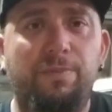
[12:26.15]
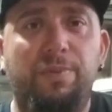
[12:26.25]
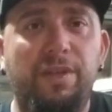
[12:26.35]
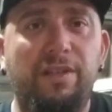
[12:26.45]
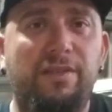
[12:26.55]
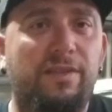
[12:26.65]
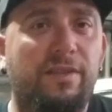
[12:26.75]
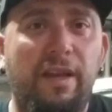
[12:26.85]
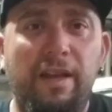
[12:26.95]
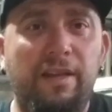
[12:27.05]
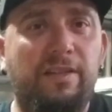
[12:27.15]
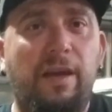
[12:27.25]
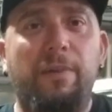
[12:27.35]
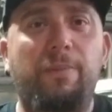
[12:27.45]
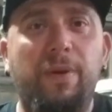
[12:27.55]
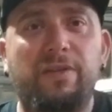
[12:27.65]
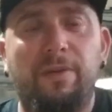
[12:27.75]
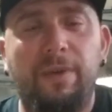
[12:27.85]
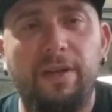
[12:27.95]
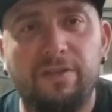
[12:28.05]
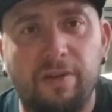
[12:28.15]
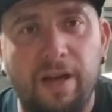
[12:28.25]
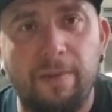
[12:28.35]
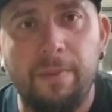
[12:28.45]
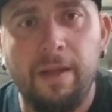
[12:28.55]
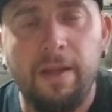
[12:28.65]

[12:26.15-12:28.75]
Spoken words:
please send me pics on my Instagram.